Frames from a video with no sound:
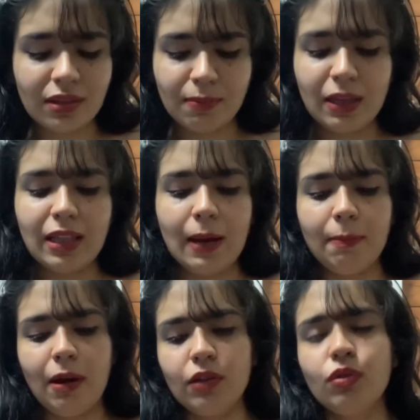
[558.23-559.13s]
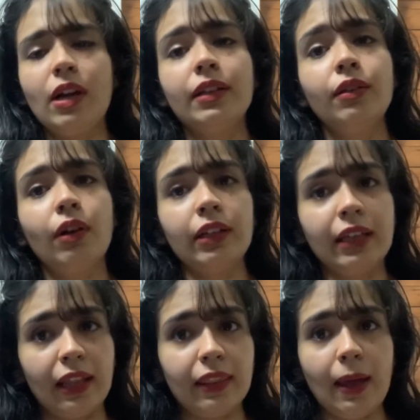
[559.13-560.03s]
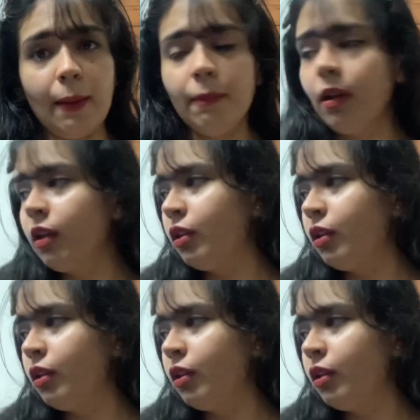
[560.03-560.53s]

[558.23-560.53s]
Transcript: me that much, so I did not get them.